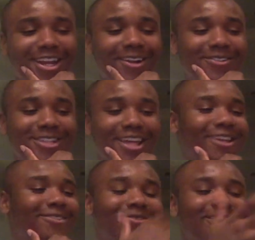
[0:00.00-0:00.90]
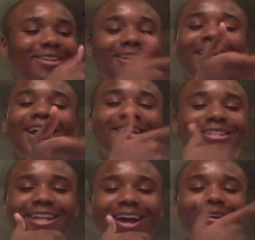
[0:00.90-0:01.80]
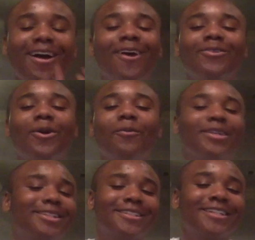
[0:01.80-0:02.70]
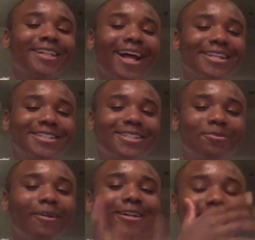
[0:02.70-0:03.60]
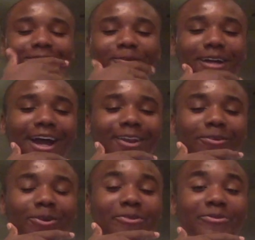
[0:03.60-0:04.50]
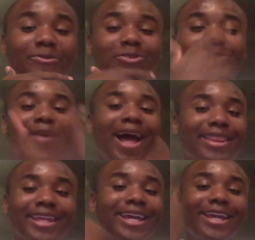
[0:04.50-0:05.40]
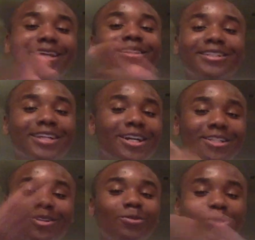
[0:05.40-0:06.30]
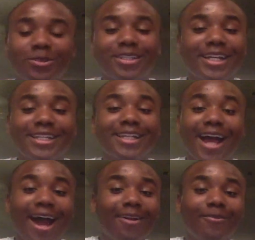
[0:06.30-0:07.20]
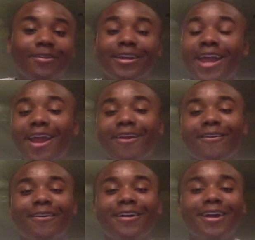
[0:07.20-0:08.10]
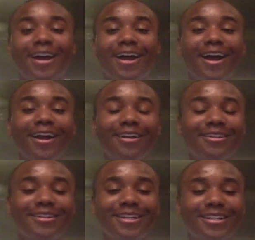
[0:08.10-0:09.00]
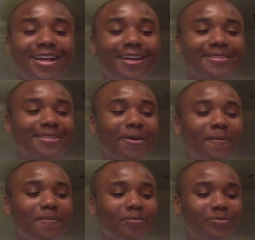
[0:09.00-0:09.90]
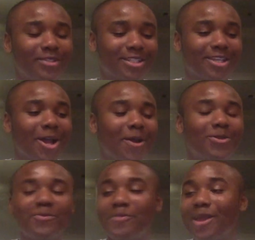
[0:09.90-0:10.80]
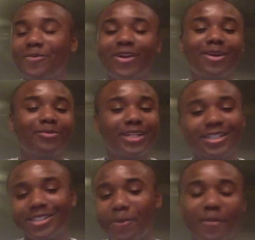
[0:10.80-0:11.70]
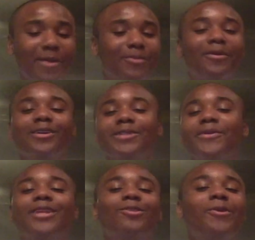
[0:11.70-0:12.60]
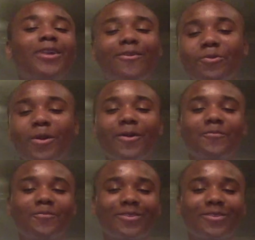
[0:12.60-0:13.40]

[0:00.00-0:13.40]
And I was like, in the class, I don't, I don't know what class this was. Oh, I don't know if it was math, English, social studies. I don't care. So, just paper airplanes and paper balls being thrown everywhere.